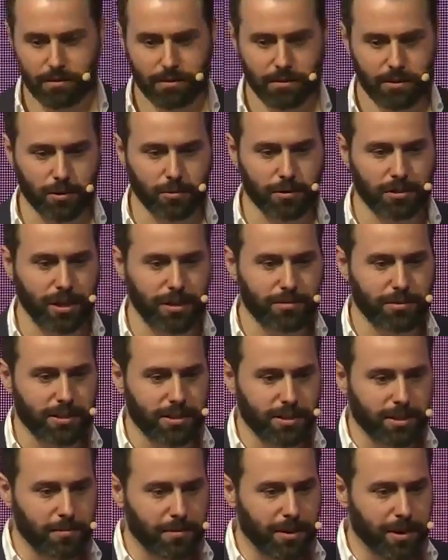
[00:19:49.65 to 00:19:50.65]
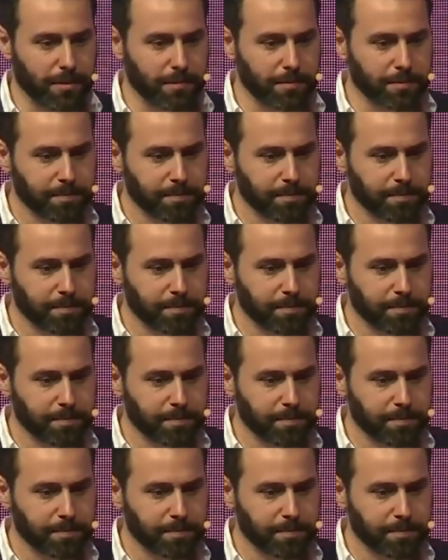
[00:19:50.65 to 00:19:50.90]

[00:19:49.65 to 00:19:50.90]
So, we'll dive into them now.